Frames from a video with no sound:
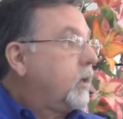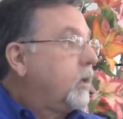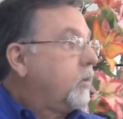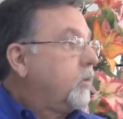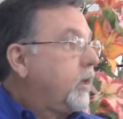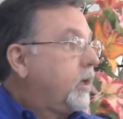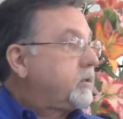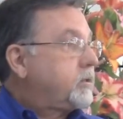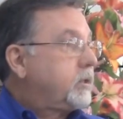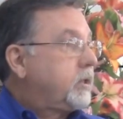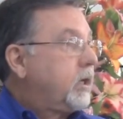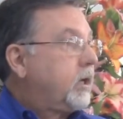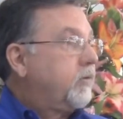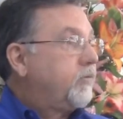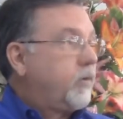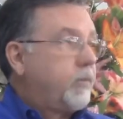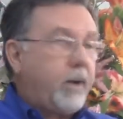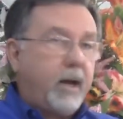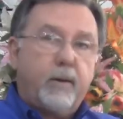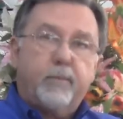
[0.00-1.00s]
that's
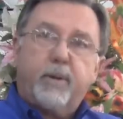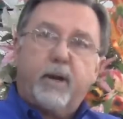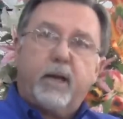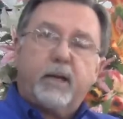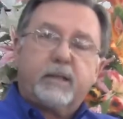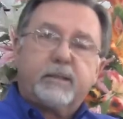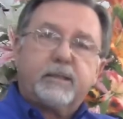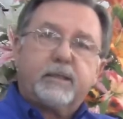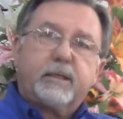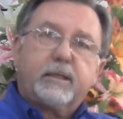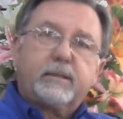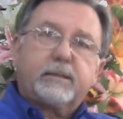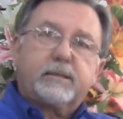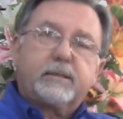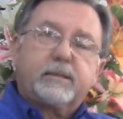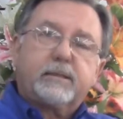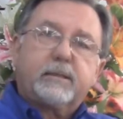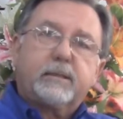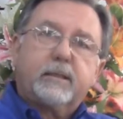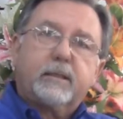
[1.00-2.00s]
enough about
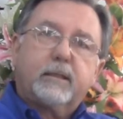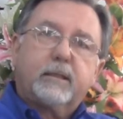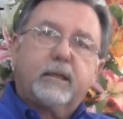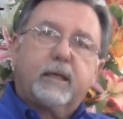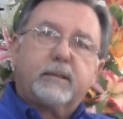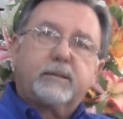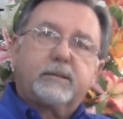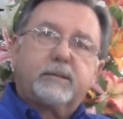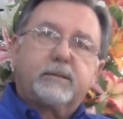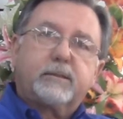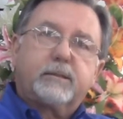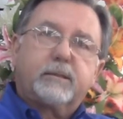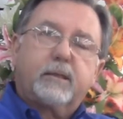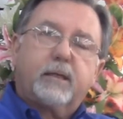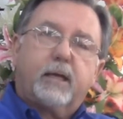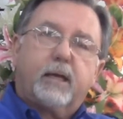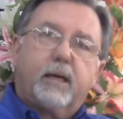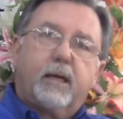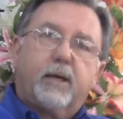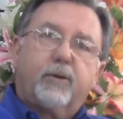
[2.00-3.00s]
politics. Let's
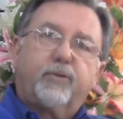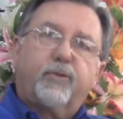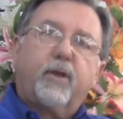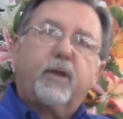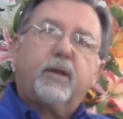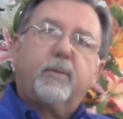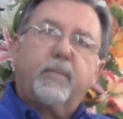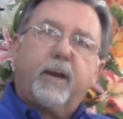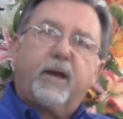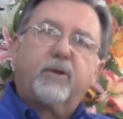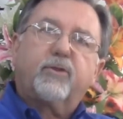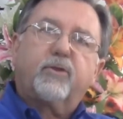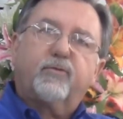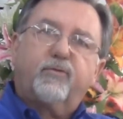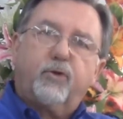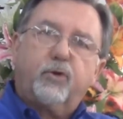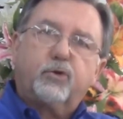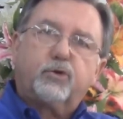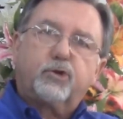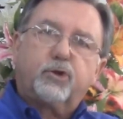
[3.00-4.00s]
think about the
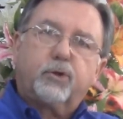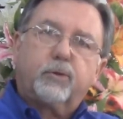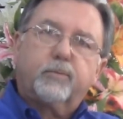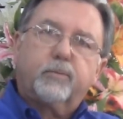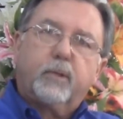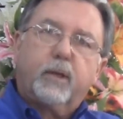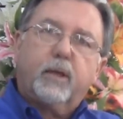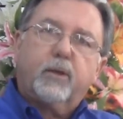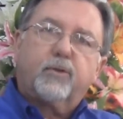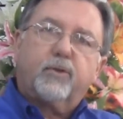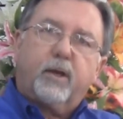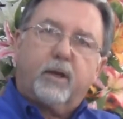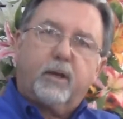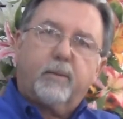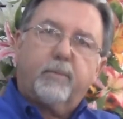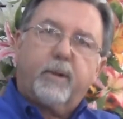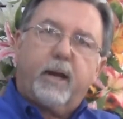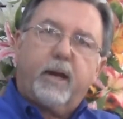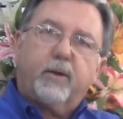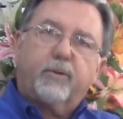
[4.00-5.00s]
future, think
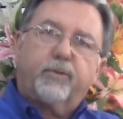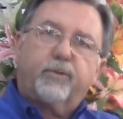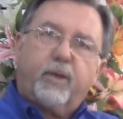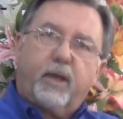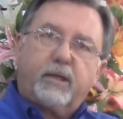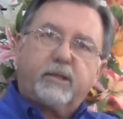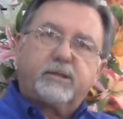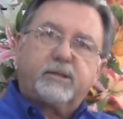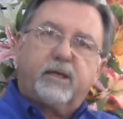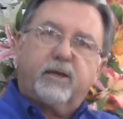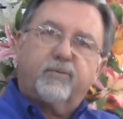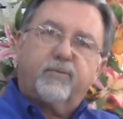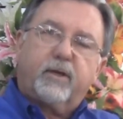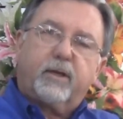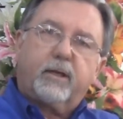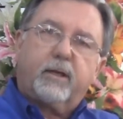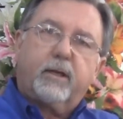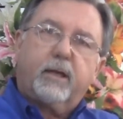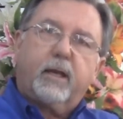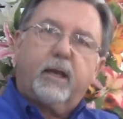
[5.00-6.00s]
about Thanksgiving,
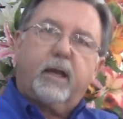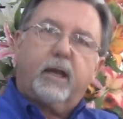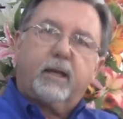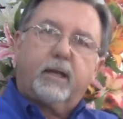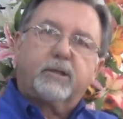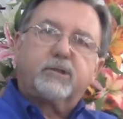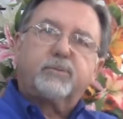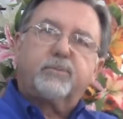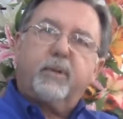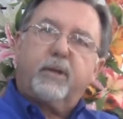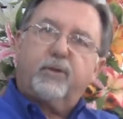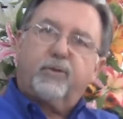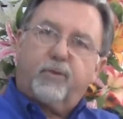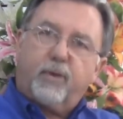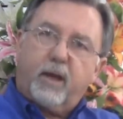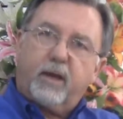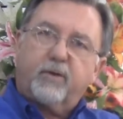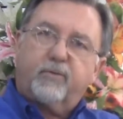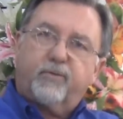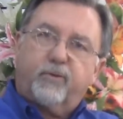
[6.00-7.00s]
and let's be
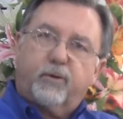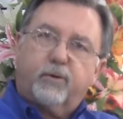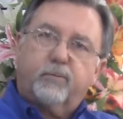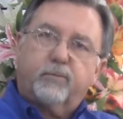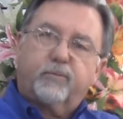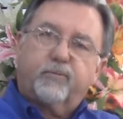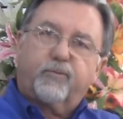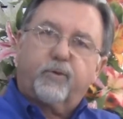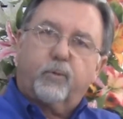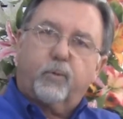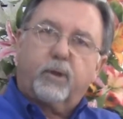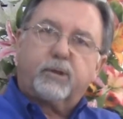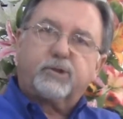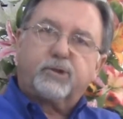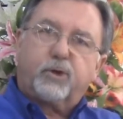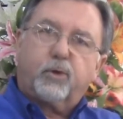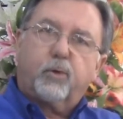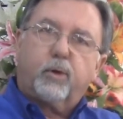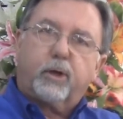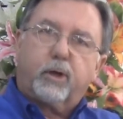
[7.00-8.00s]
thankful for
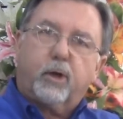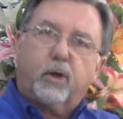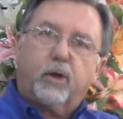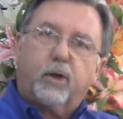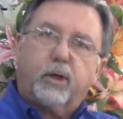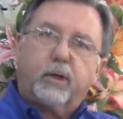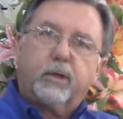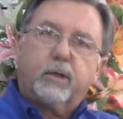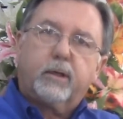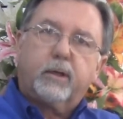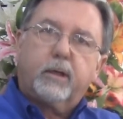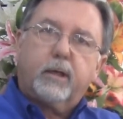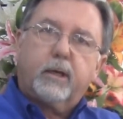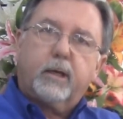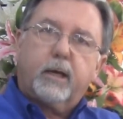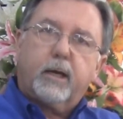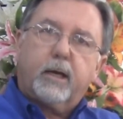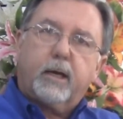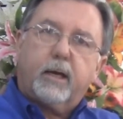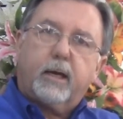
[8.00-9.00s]
what's going
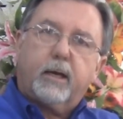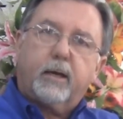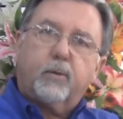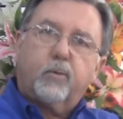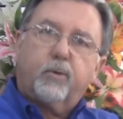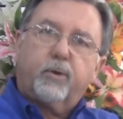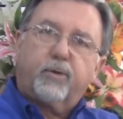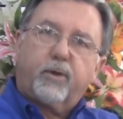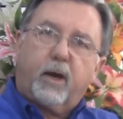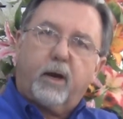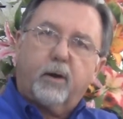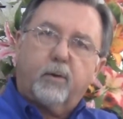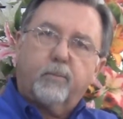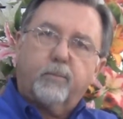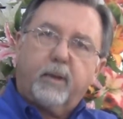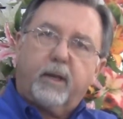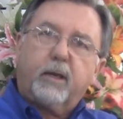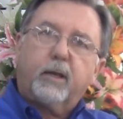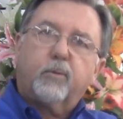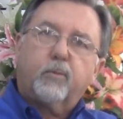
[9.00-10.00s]
on with
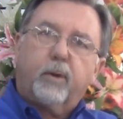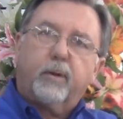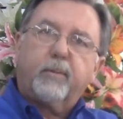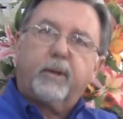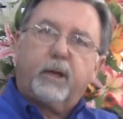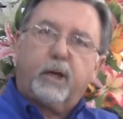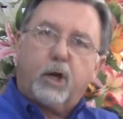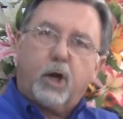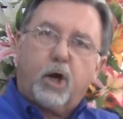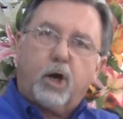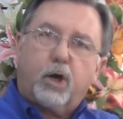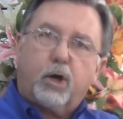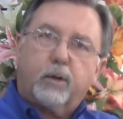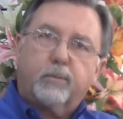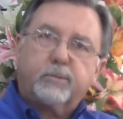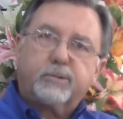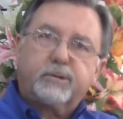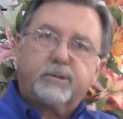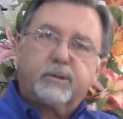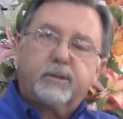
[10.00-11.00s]
our men and women in
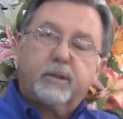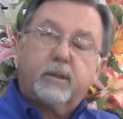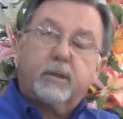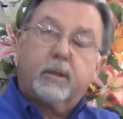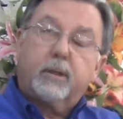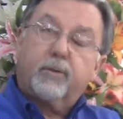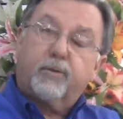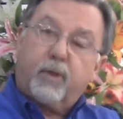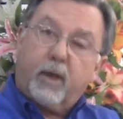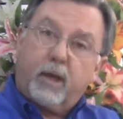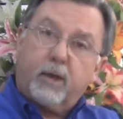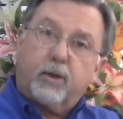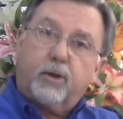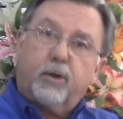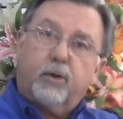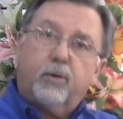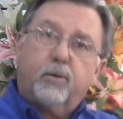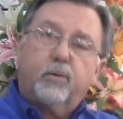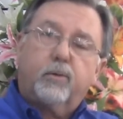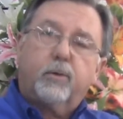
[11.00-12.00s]
arms. Thank
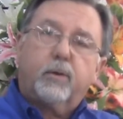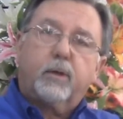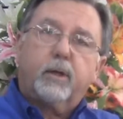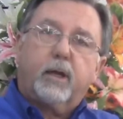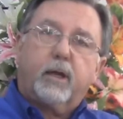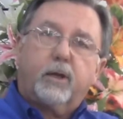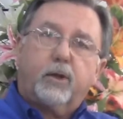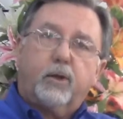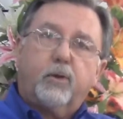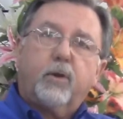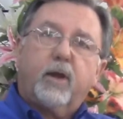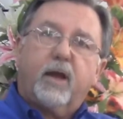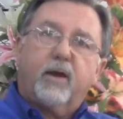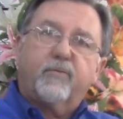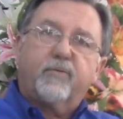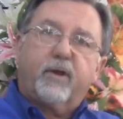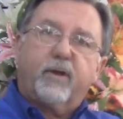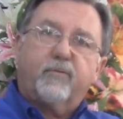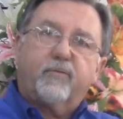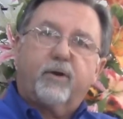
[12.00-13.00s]
you, and you
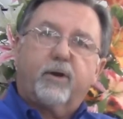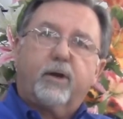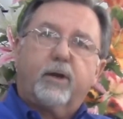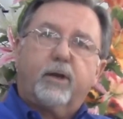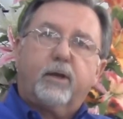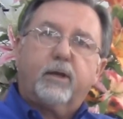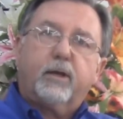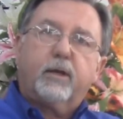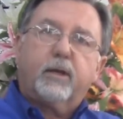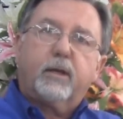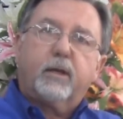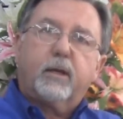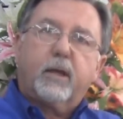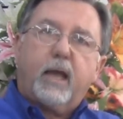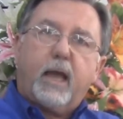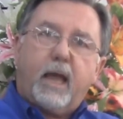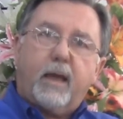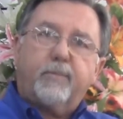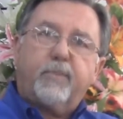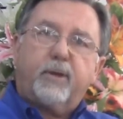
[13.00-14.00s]
have a very
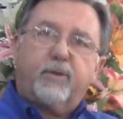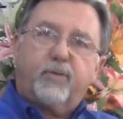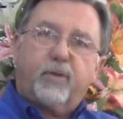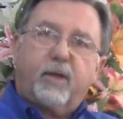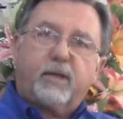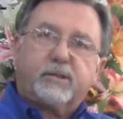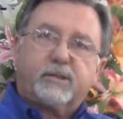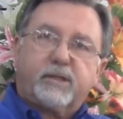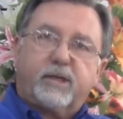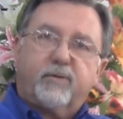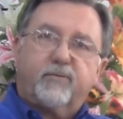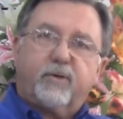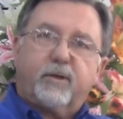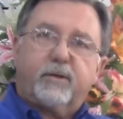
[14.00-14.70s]
happy Thanksgiving.